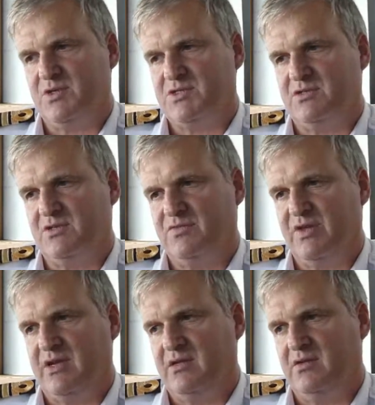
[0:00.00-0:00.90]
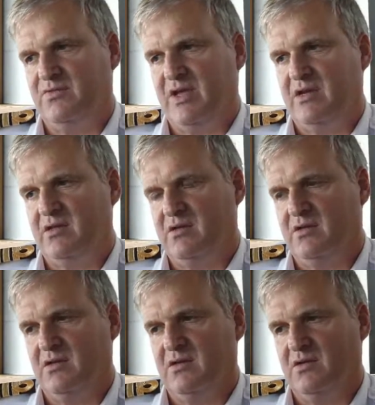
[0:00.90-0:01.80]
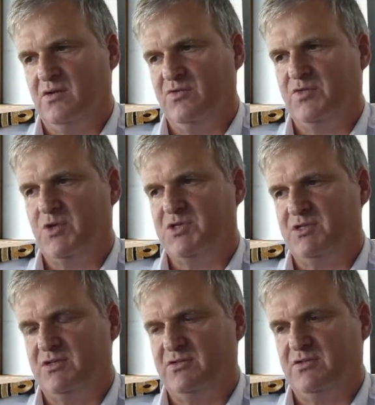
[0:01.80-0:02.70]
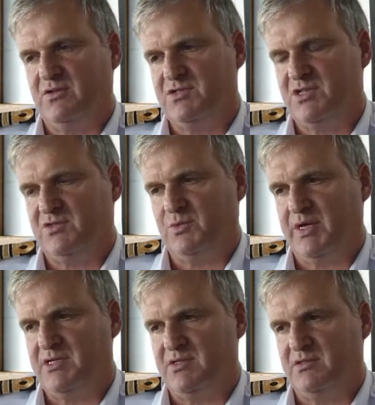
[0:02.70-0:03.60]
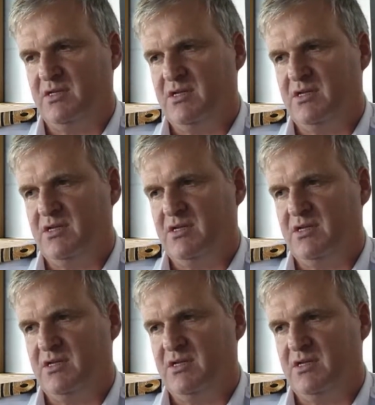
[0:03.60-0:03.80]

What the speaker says: It was a very unfortunate situation.